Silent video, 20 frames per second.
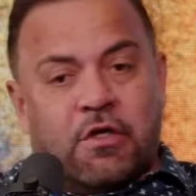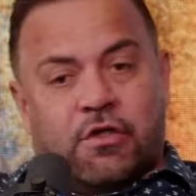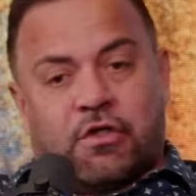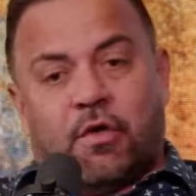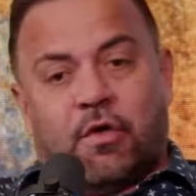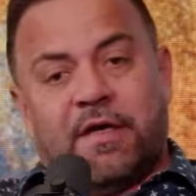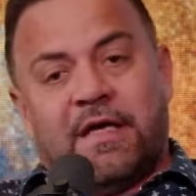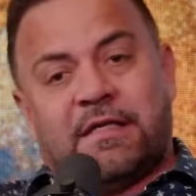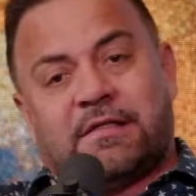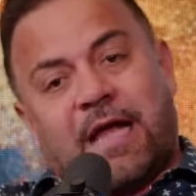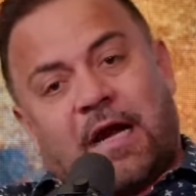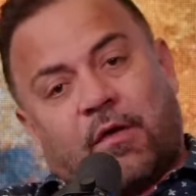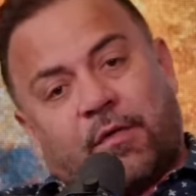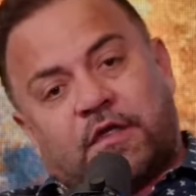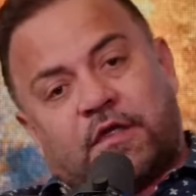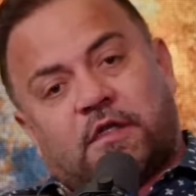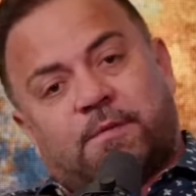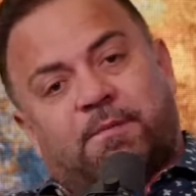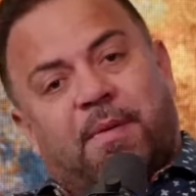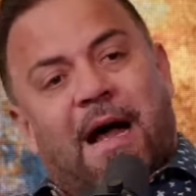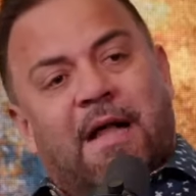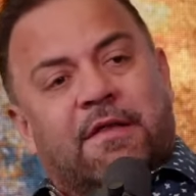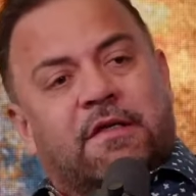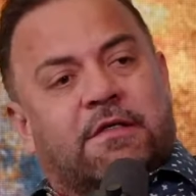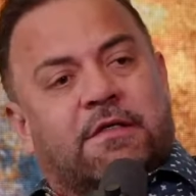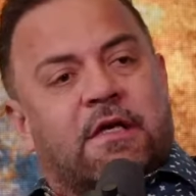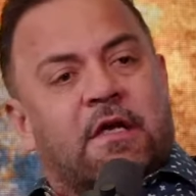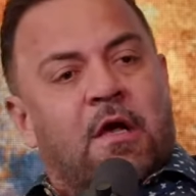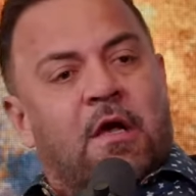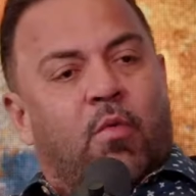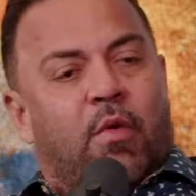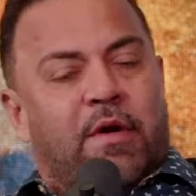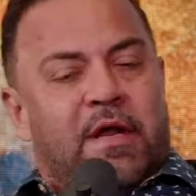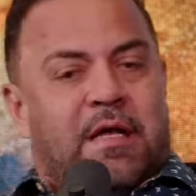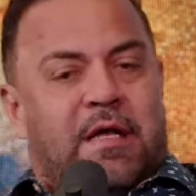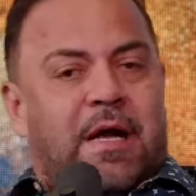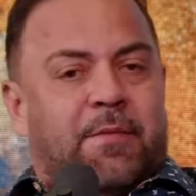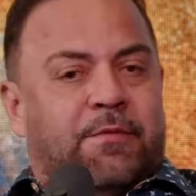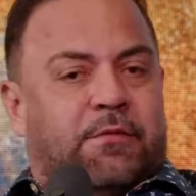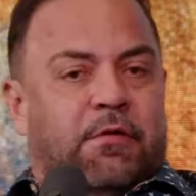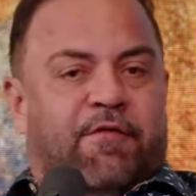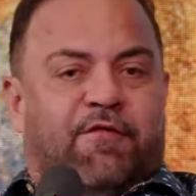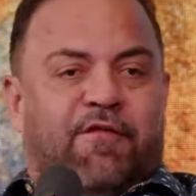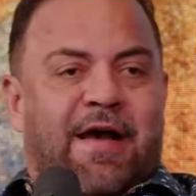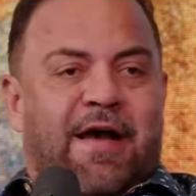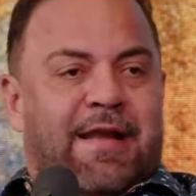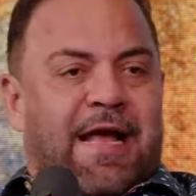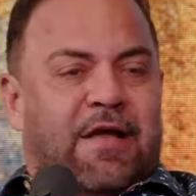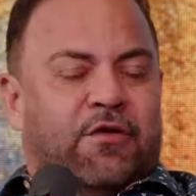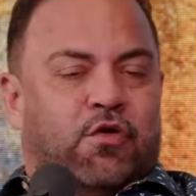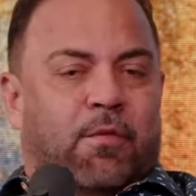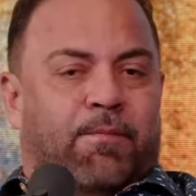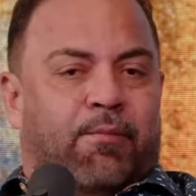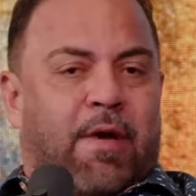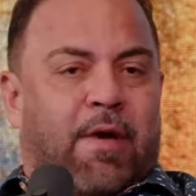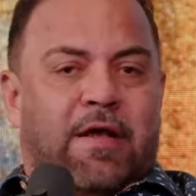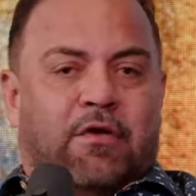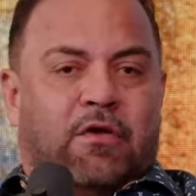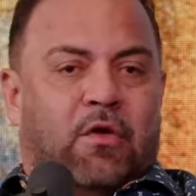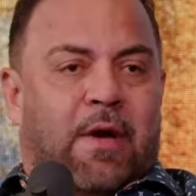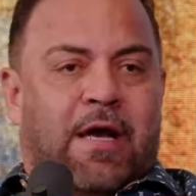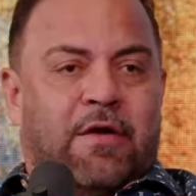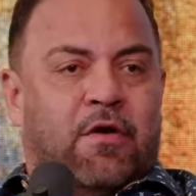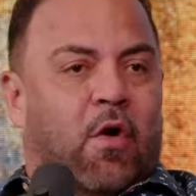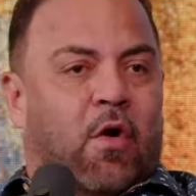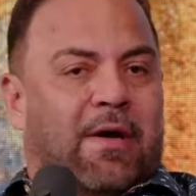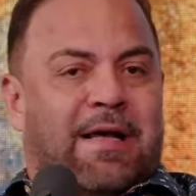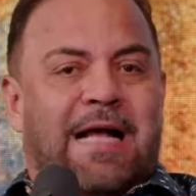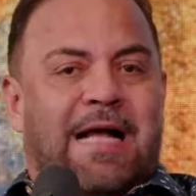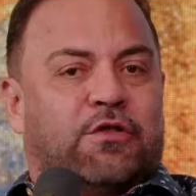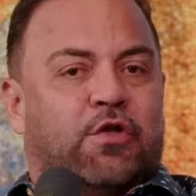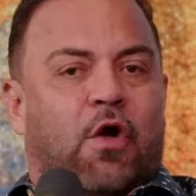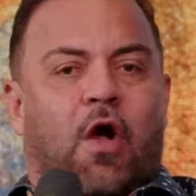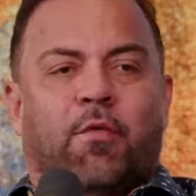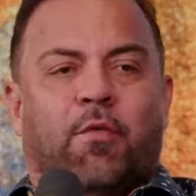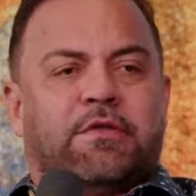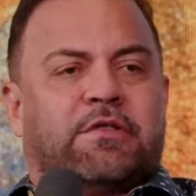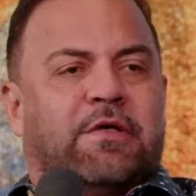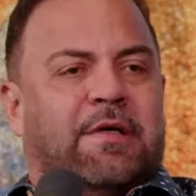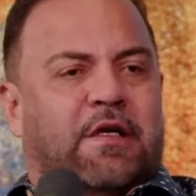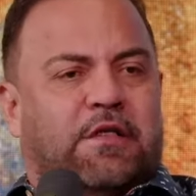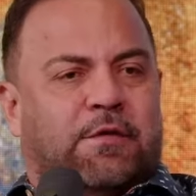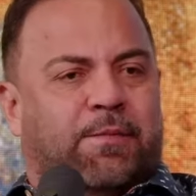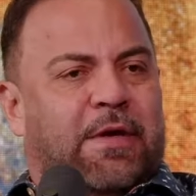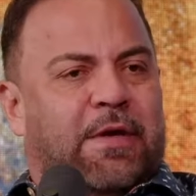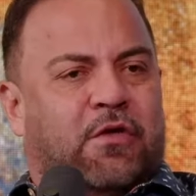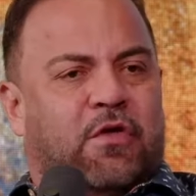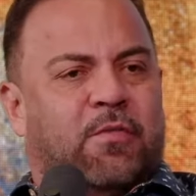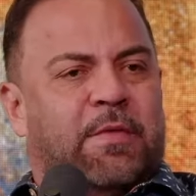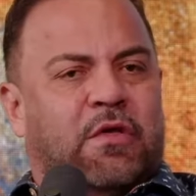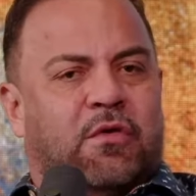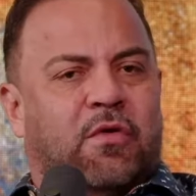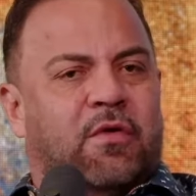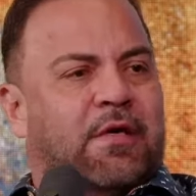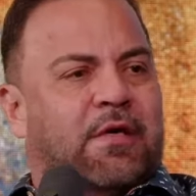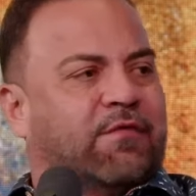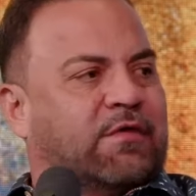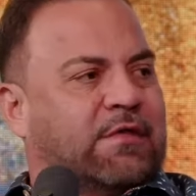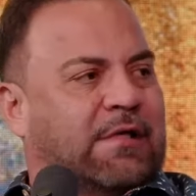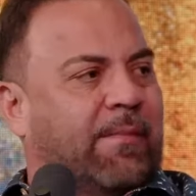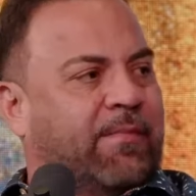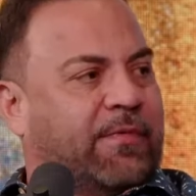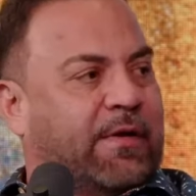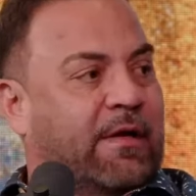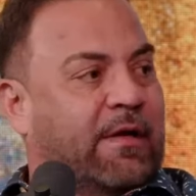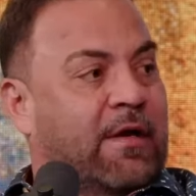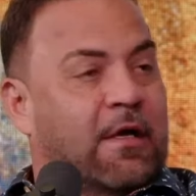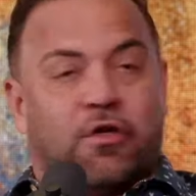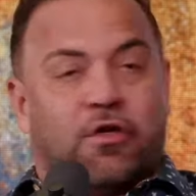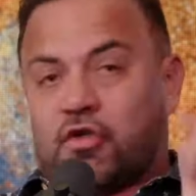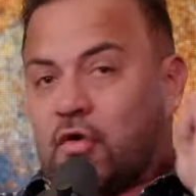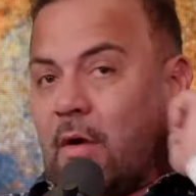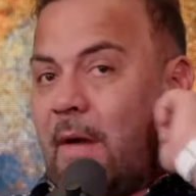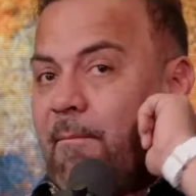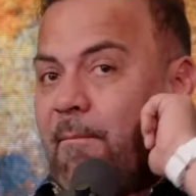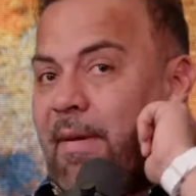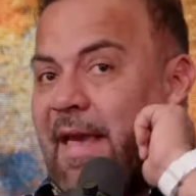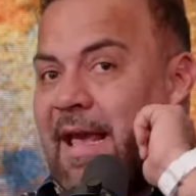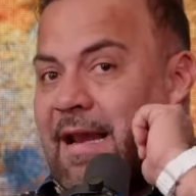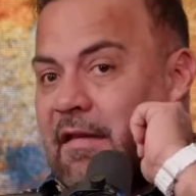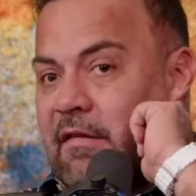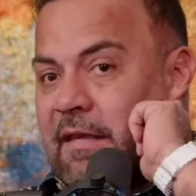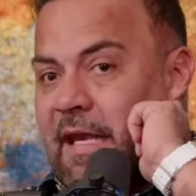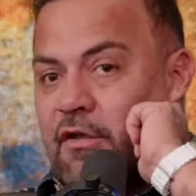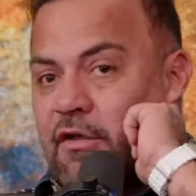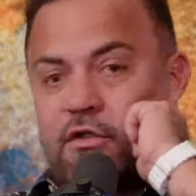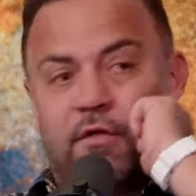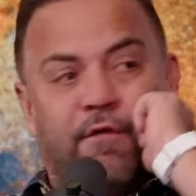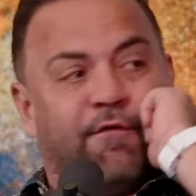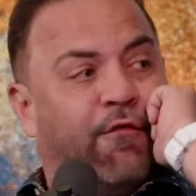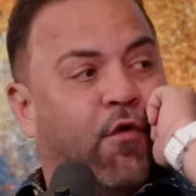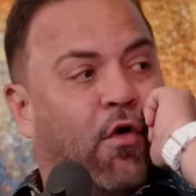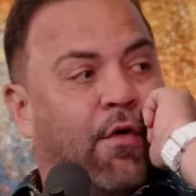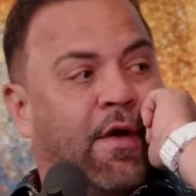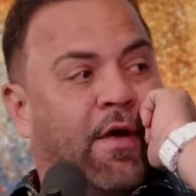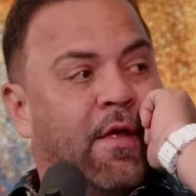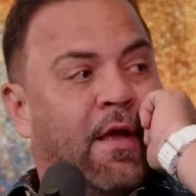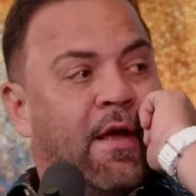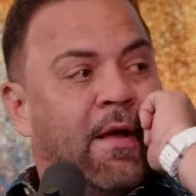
So it's the response when it comes to financial breakthrough. I know God's always going to speak to me to give something. So I'm paying attention for it.